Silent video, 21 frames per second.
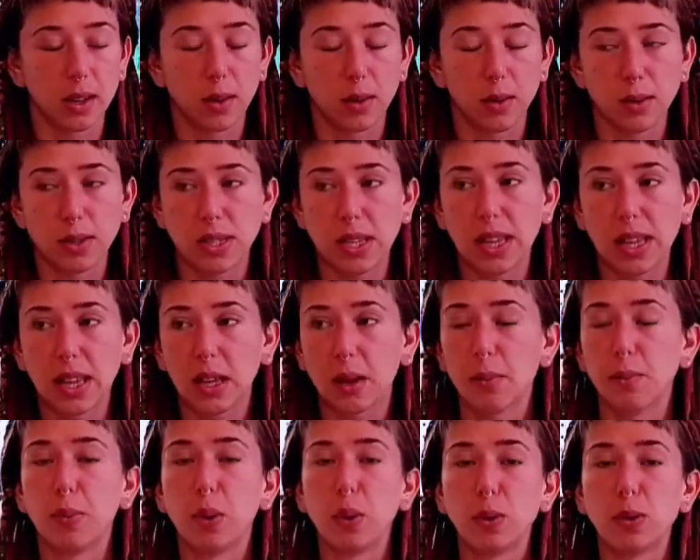gonna say
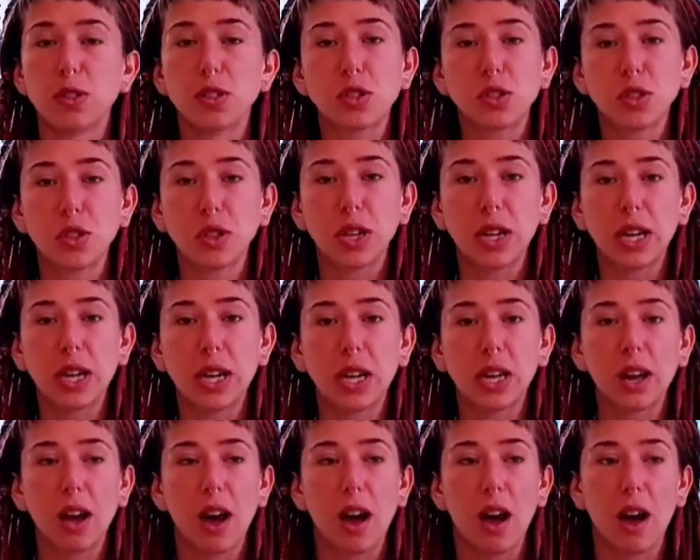like
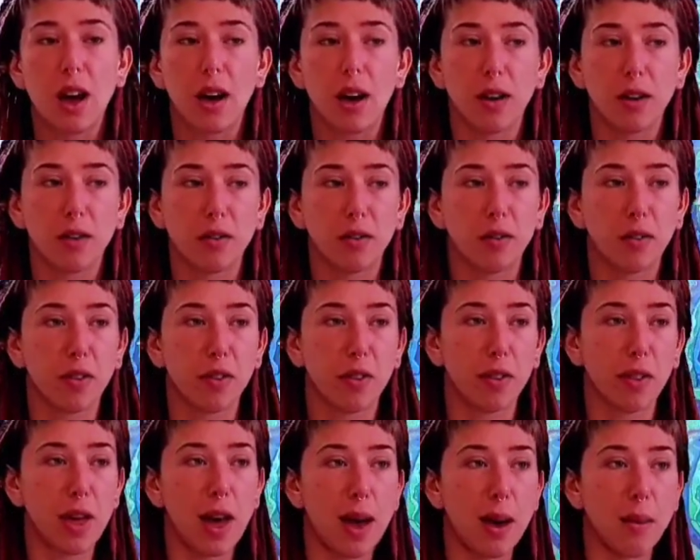bolstering of
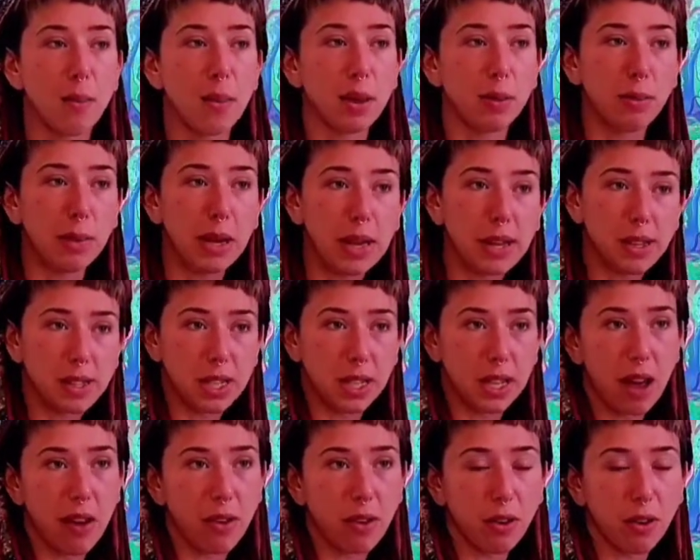them and me
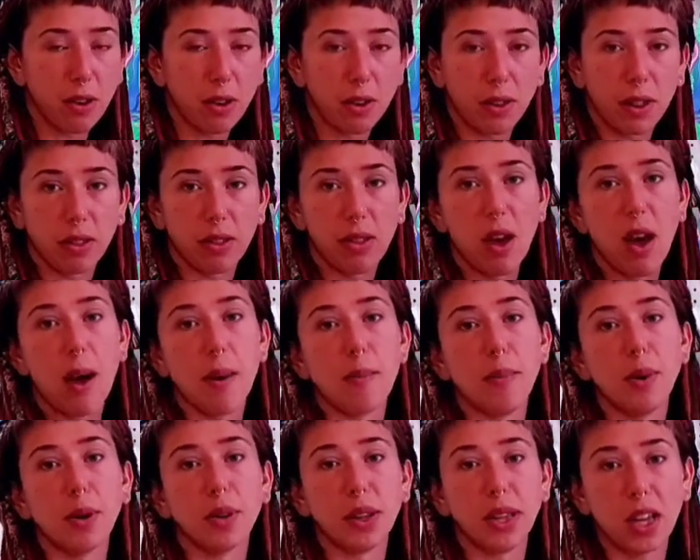together and like the
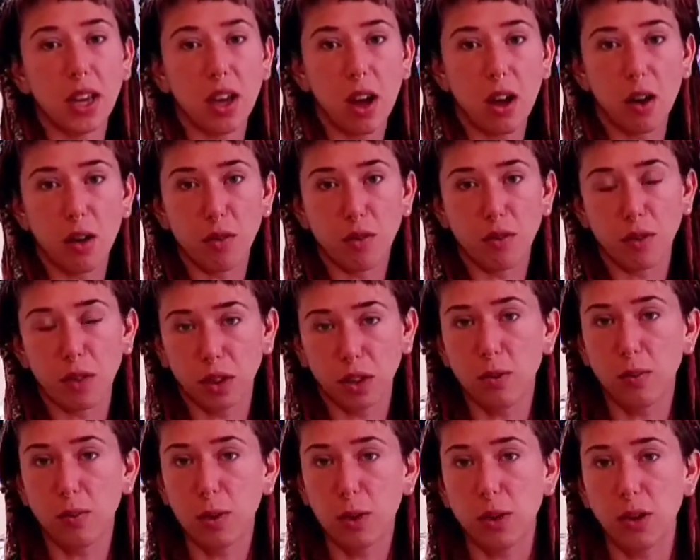upbuilding of the
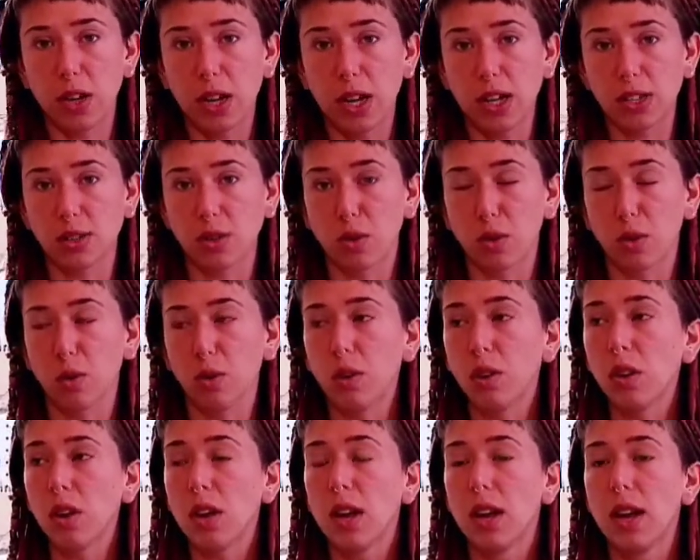community as a
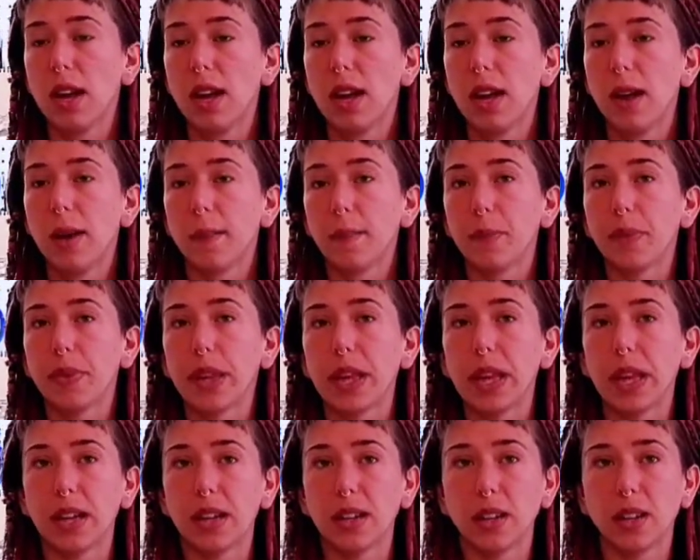whole.
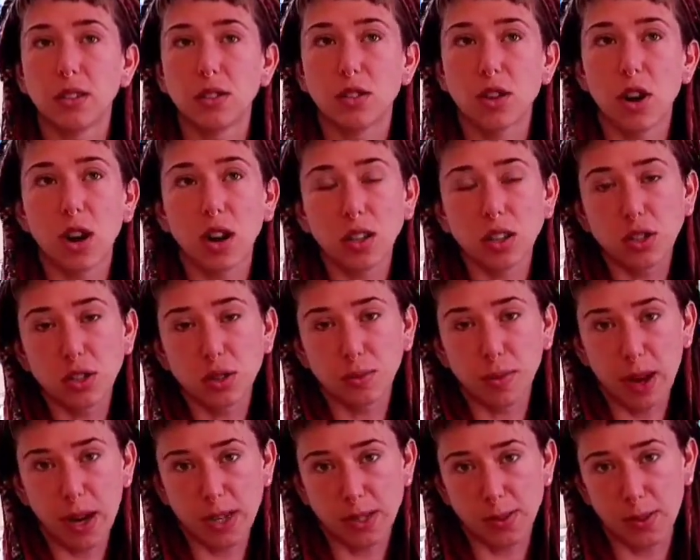And Josh,
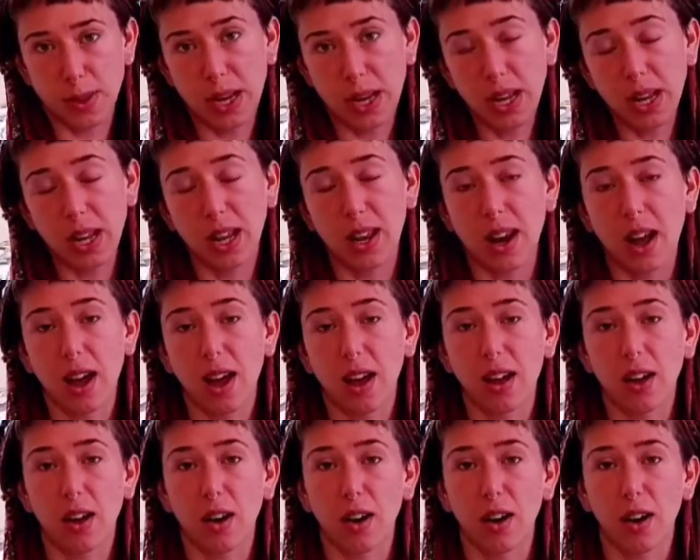my husband, and
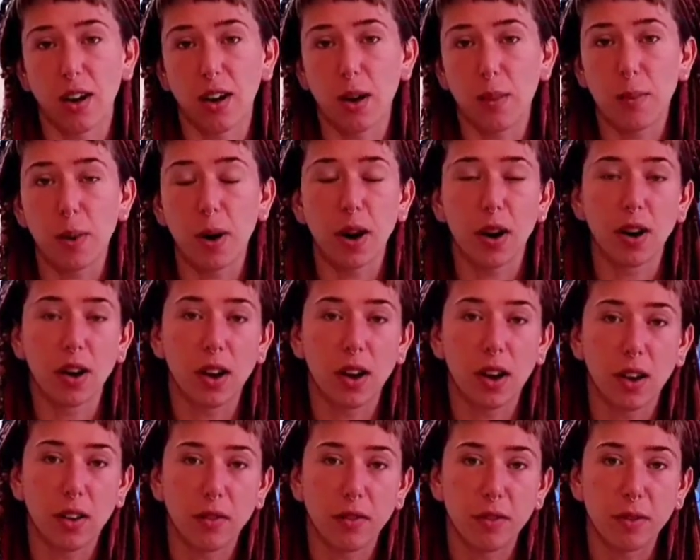I are a part
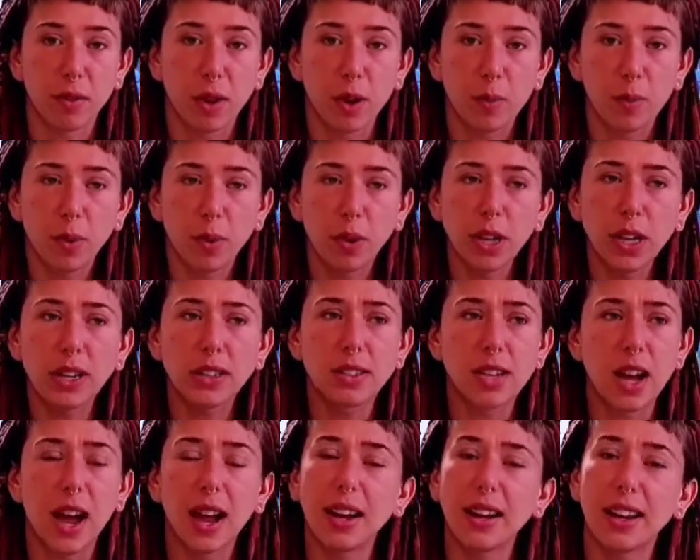of a pretty
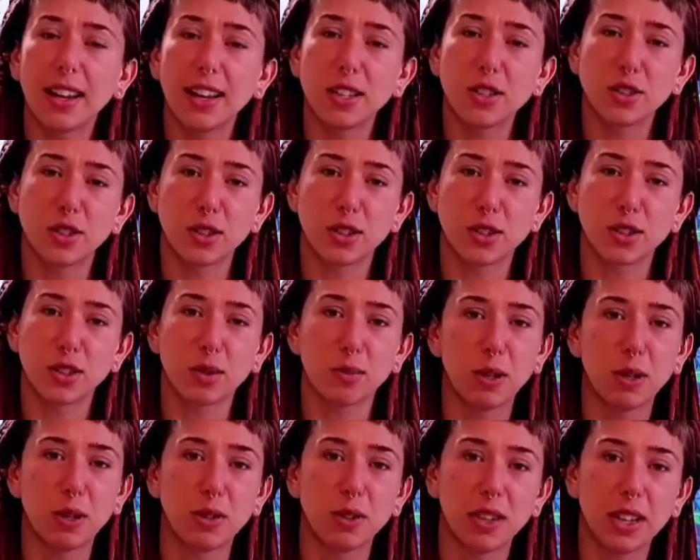tight-knit church
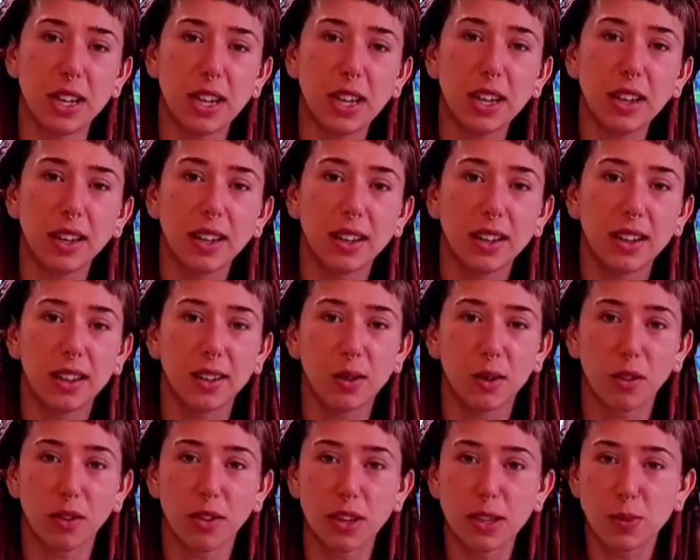community in
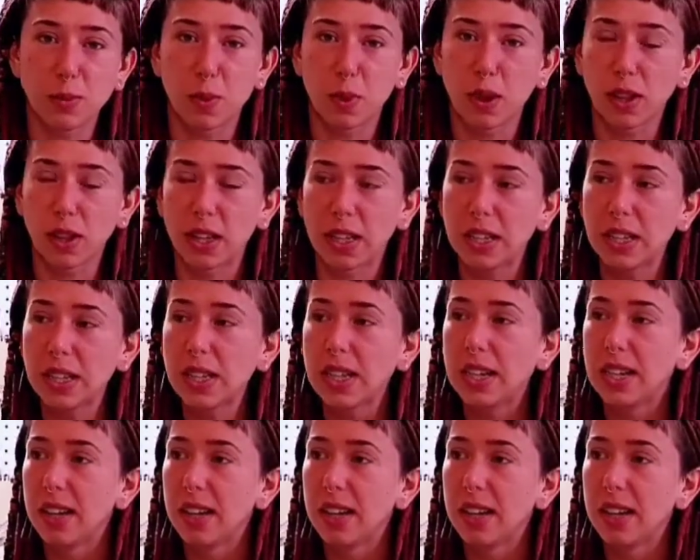Northeast Portland.